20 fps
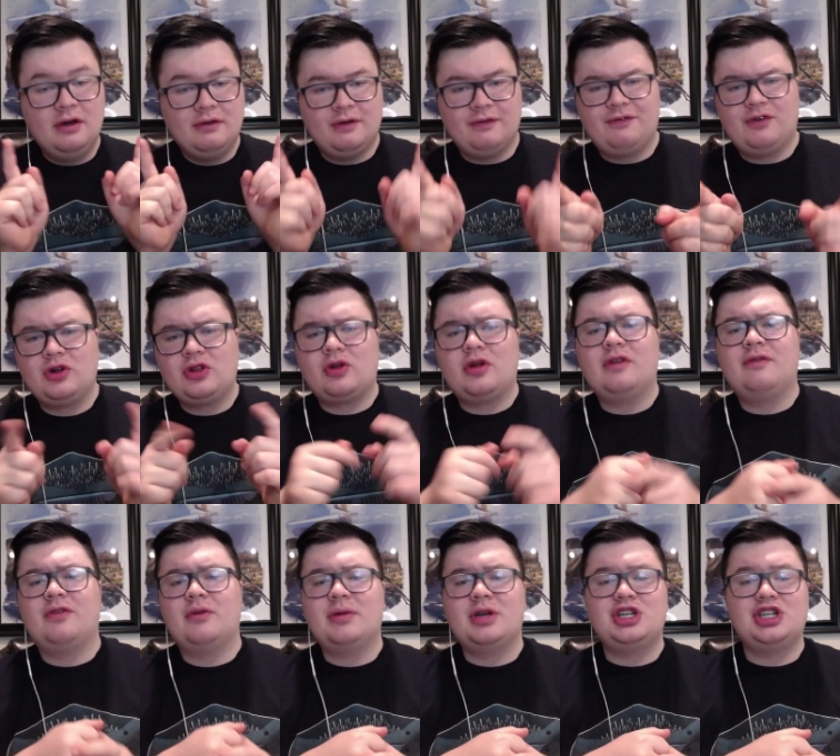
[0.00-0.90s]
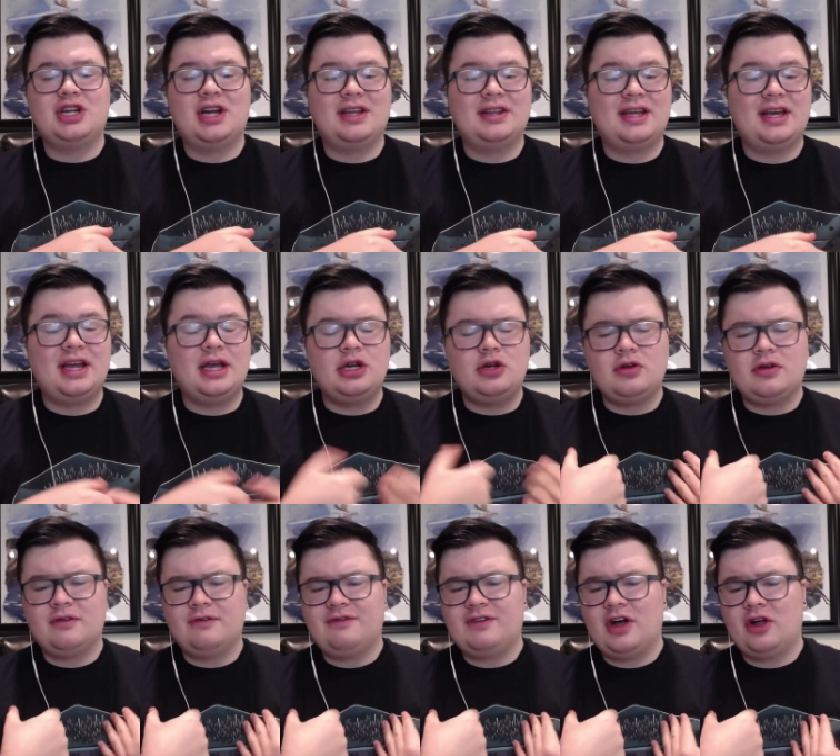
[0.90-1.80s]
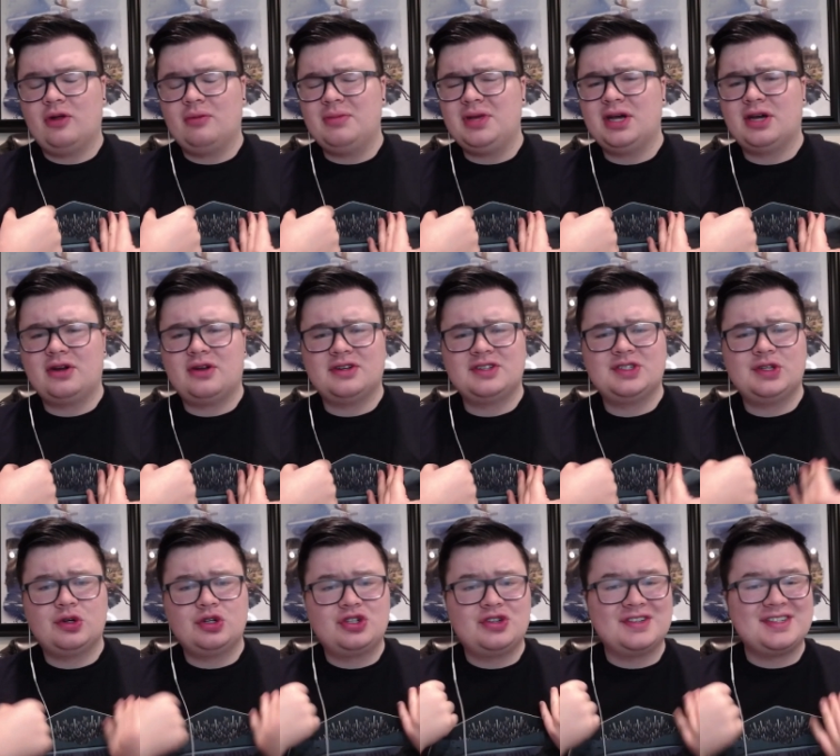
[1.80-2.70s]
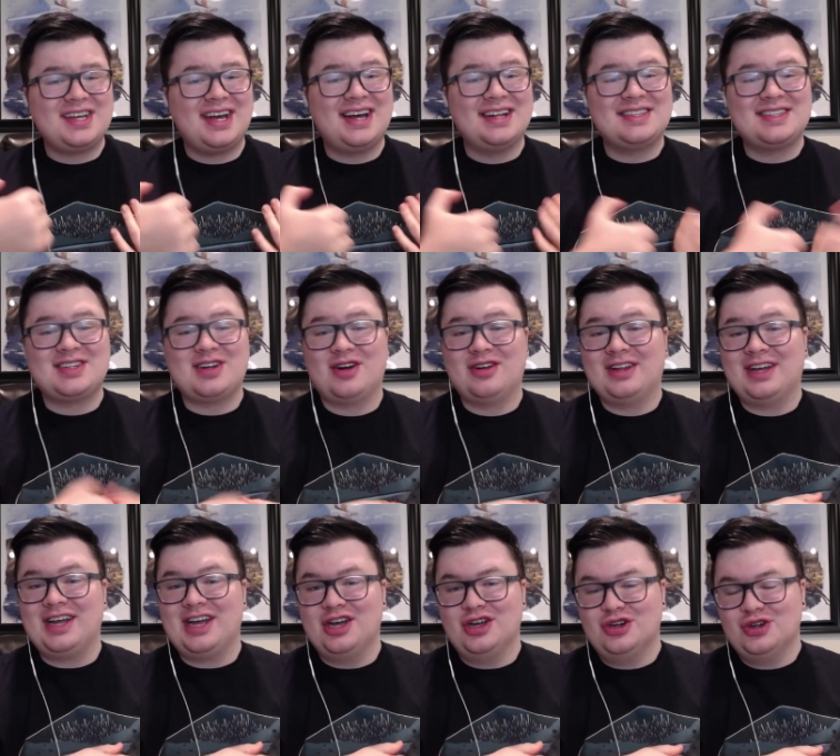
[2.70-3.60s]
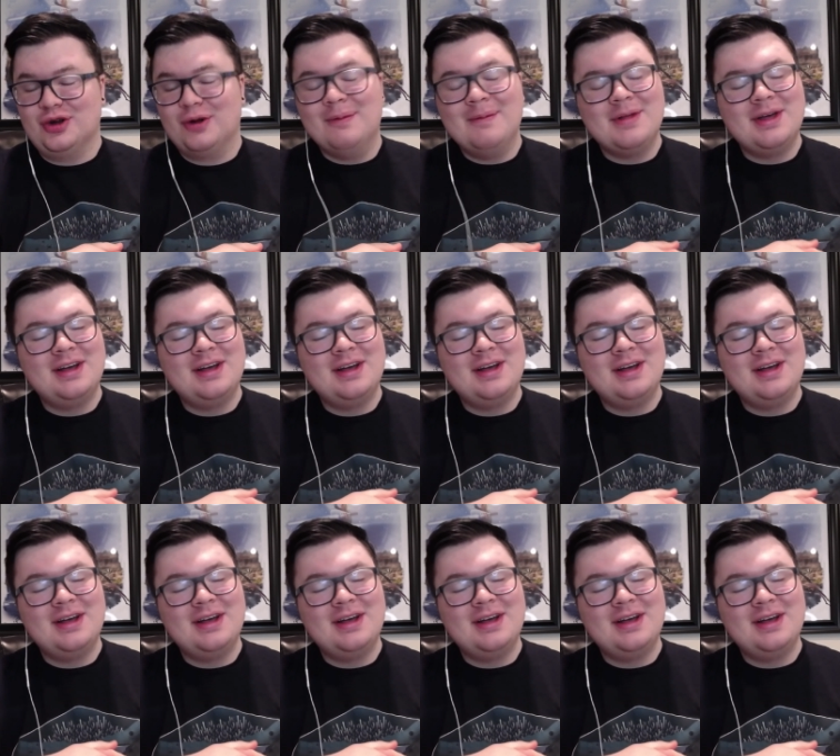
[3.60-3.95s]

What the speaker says: for further information on that. And you can follow me on all socials at Starlight Andrew.